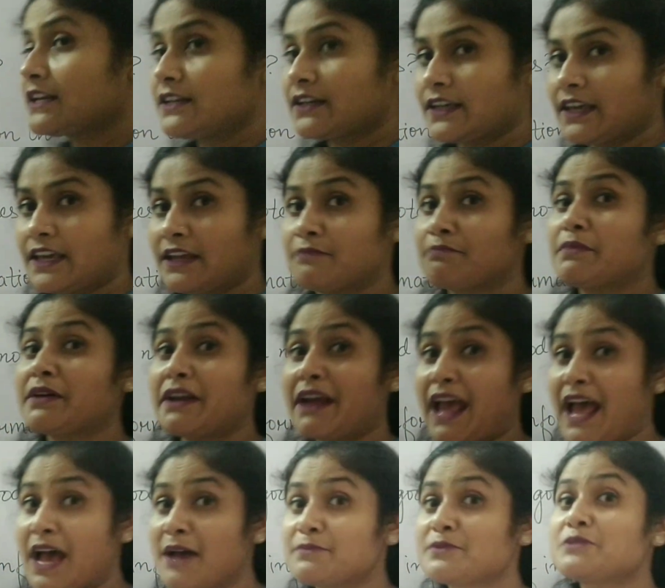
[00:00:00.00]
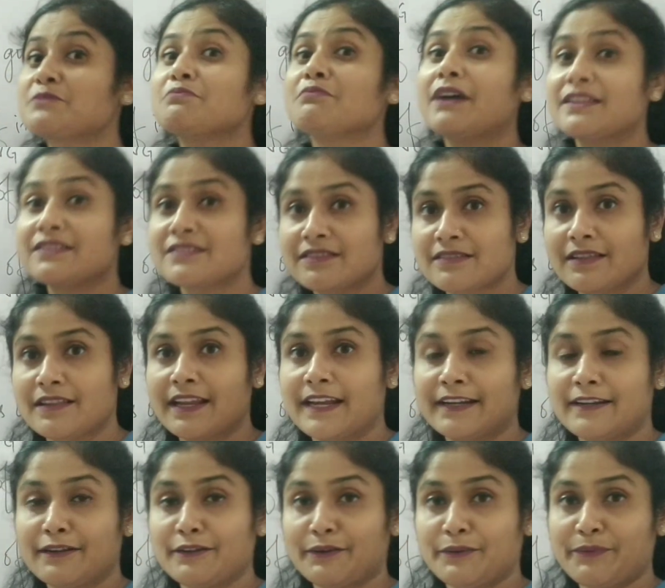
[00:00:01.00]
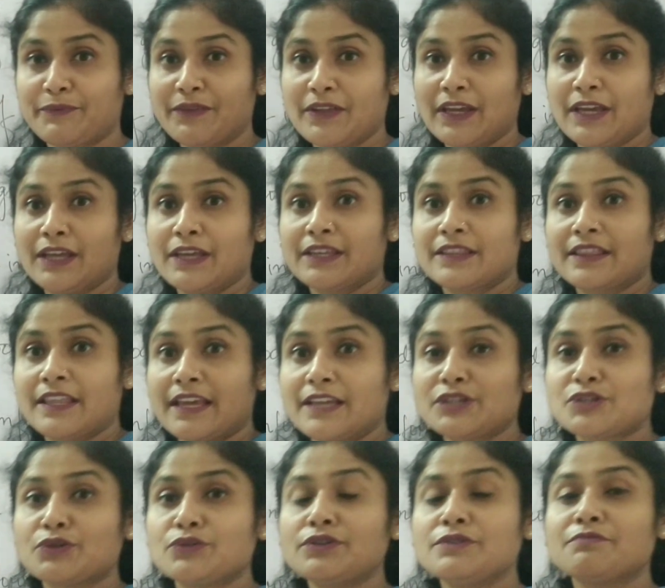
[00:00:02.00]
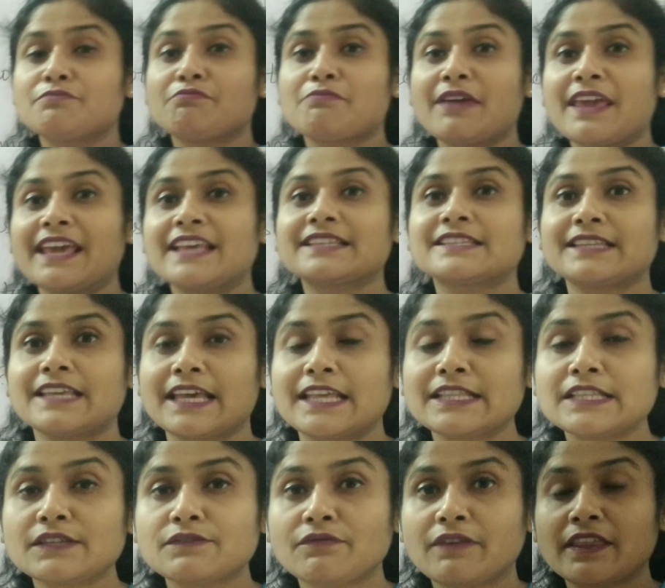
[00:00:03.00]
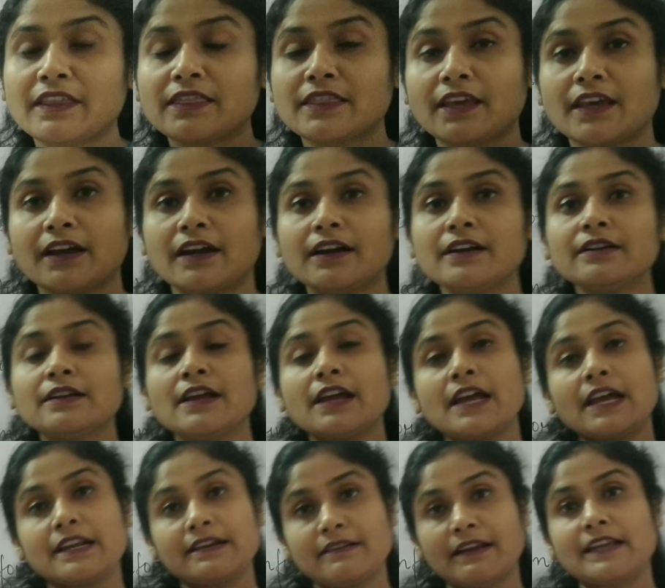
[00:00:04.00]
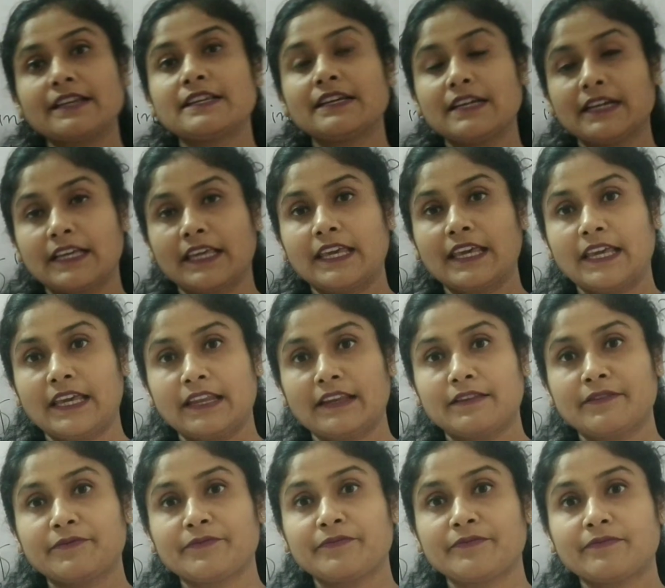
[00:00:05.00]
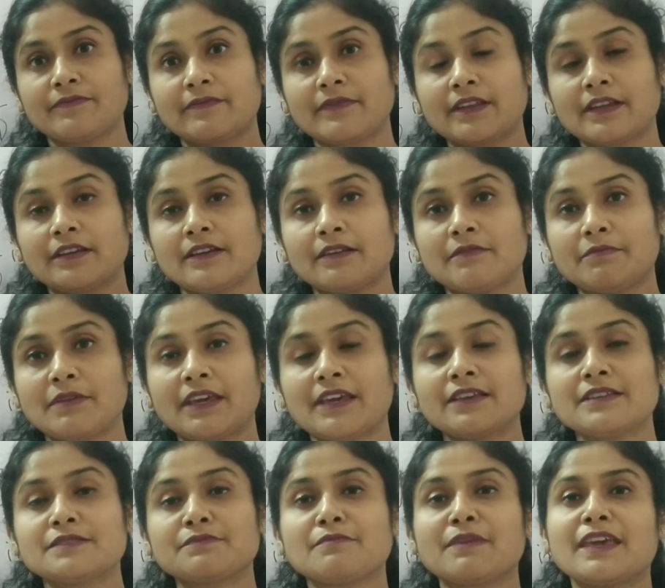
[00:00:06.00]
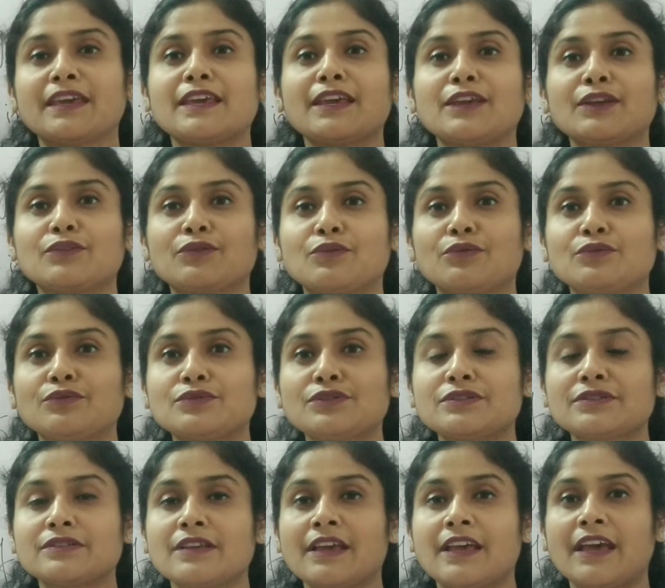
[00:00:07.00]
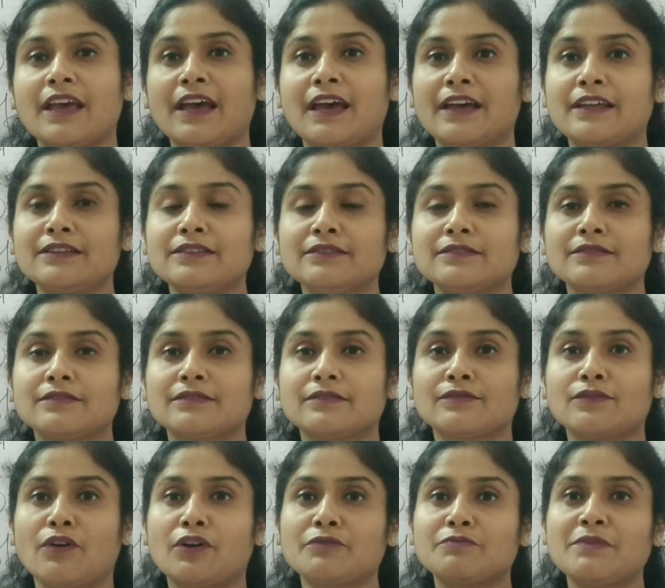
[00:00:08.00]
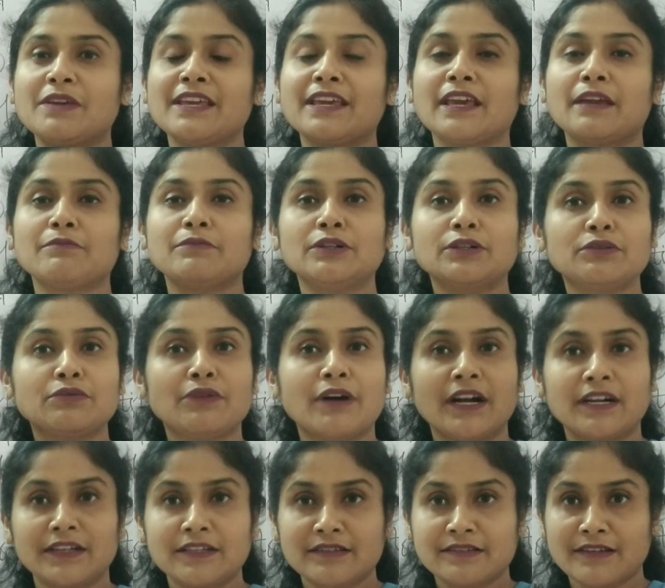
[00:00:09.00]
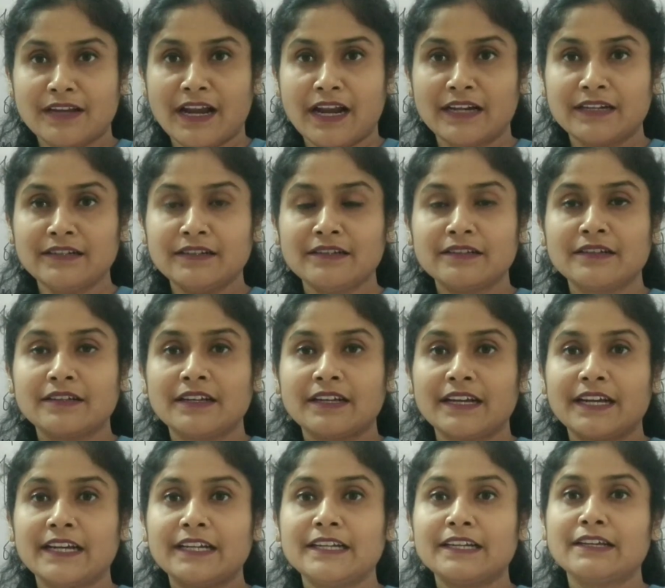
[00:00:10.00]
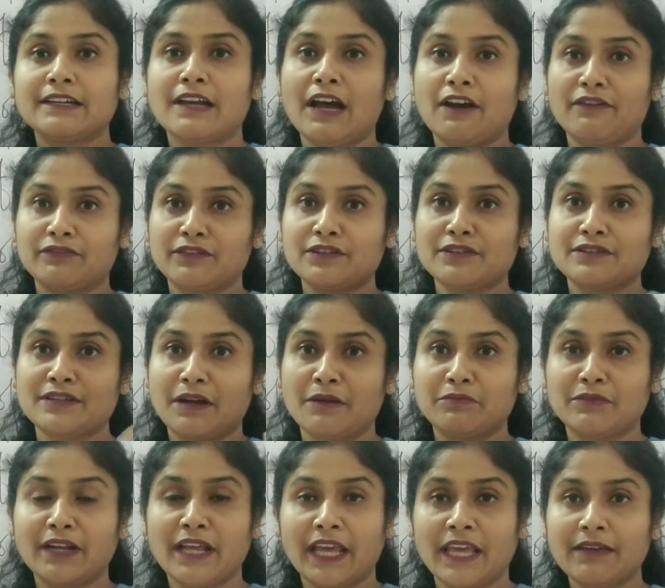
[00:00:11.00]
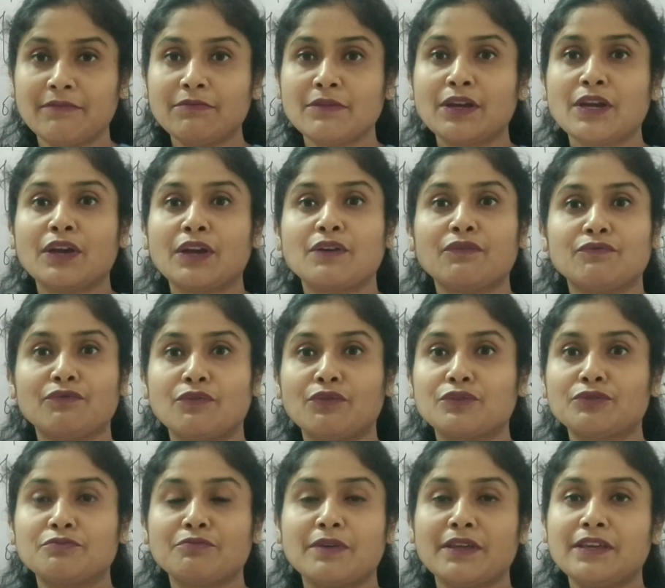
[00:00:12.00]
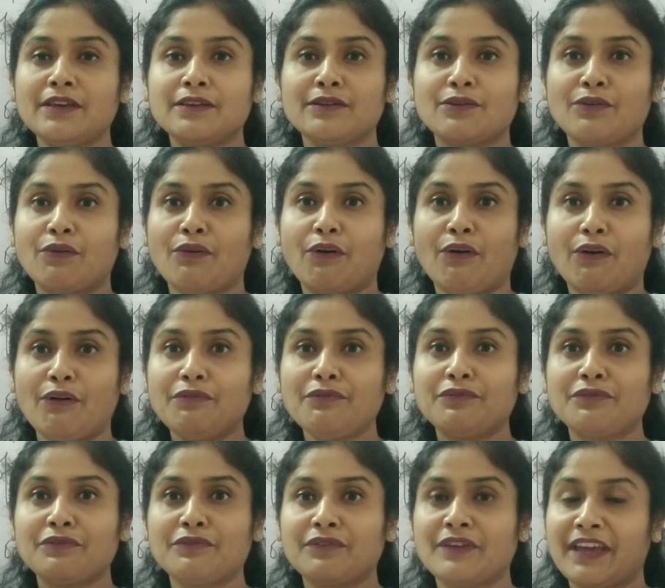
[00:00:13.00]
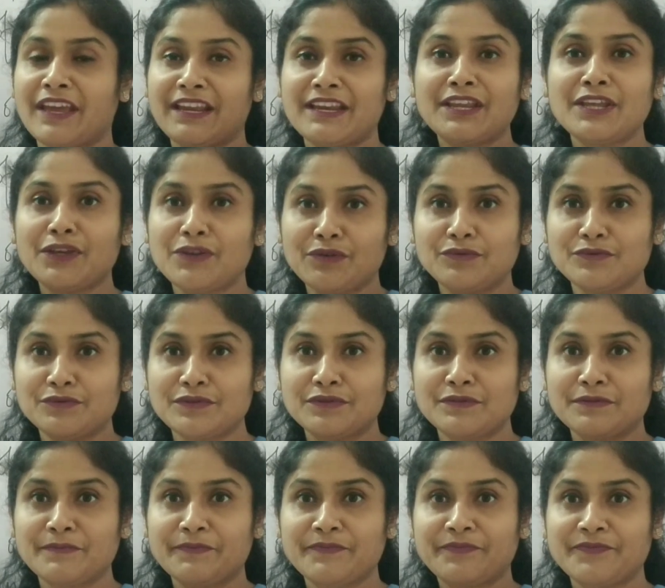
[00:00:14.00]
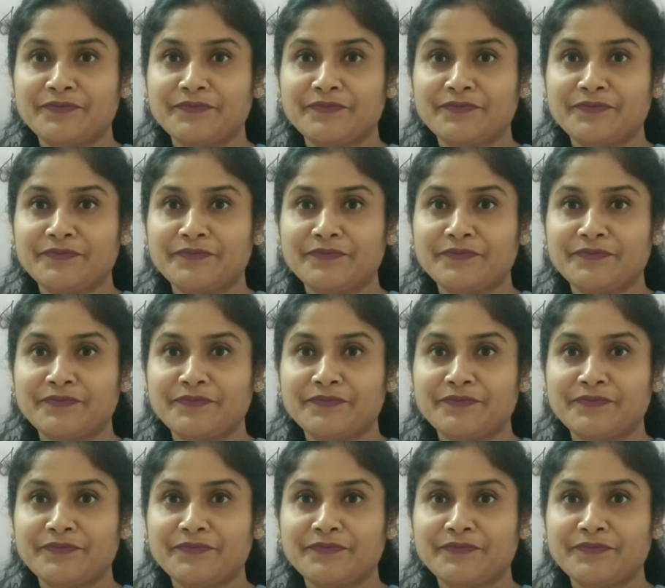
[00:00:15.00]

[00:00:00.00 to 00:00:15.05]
again, perhaps months later. They should make sense when they are read again. Because making notes and not being able to understand it after some time won't be of any use,